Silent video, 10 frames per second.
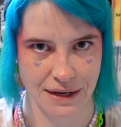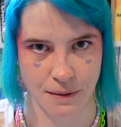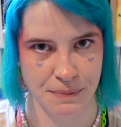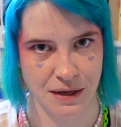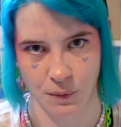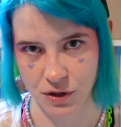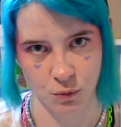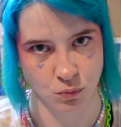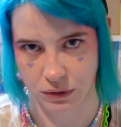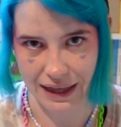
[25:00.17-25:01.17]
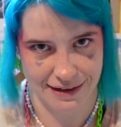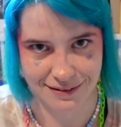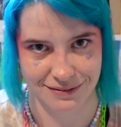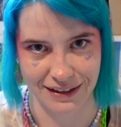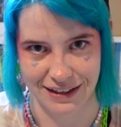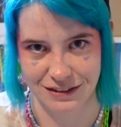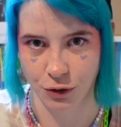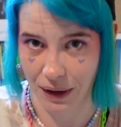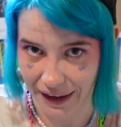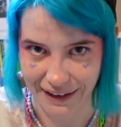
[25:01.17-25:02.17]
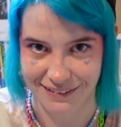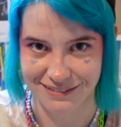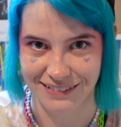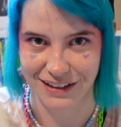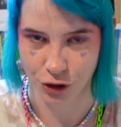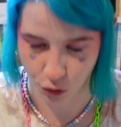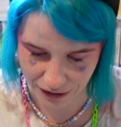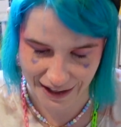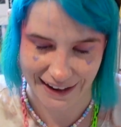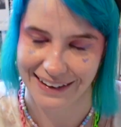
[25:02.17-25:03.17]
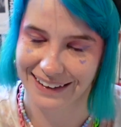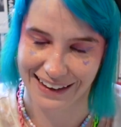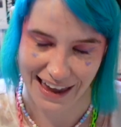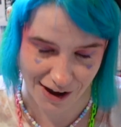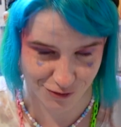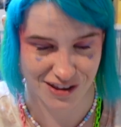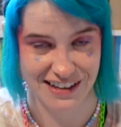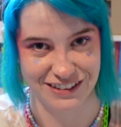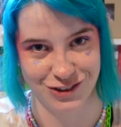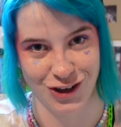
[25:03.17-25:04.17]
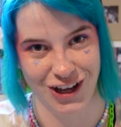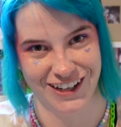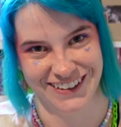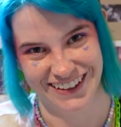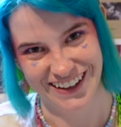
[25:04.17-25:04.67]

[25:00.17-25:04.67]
end up being what you like. Like, it's okay. You're okay. Everything is good.